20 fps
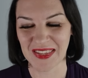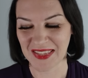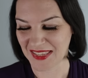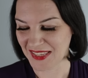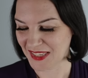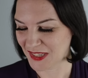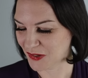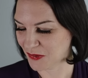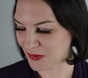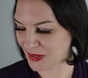
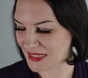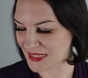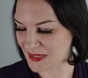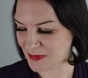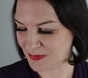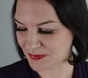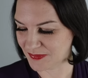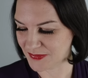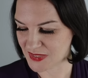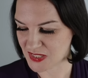Great.
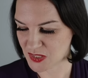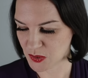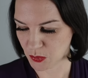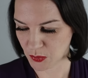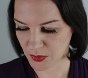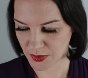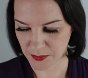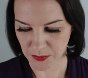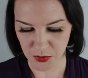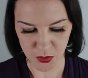So what I'm
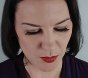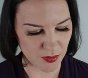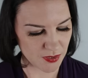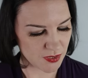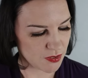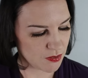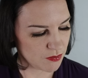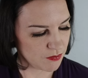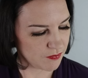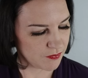going to do
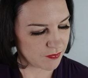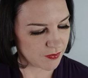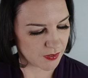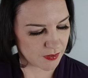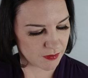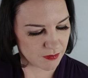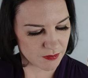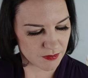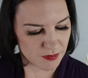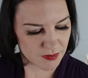
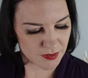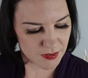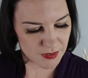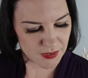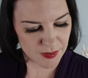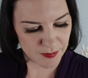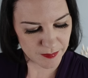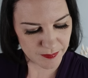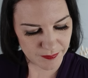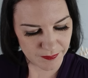first
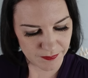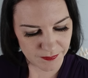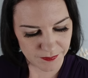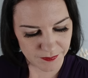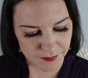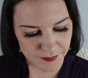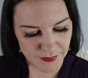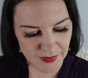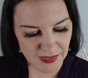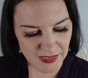
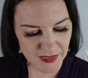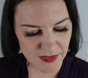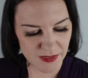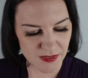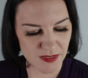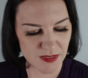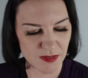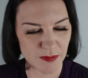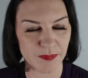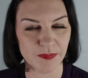is
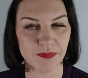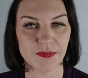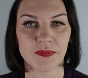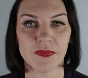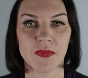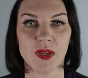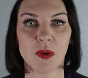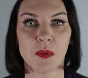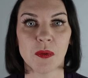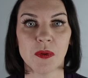I'm
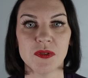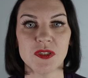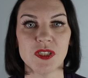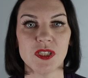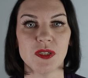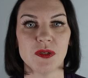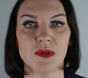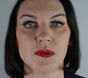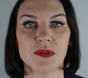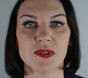going to
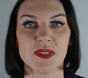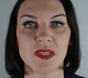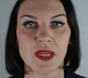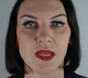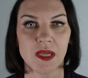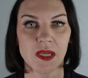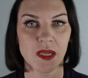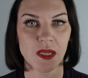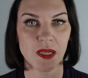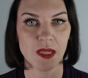use
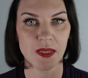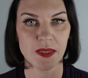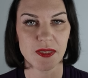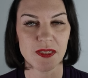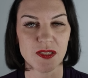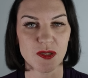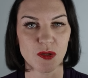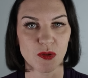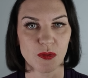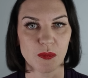this
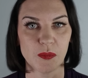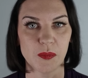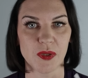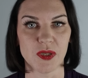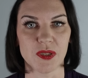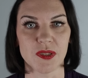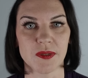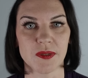cotton bud.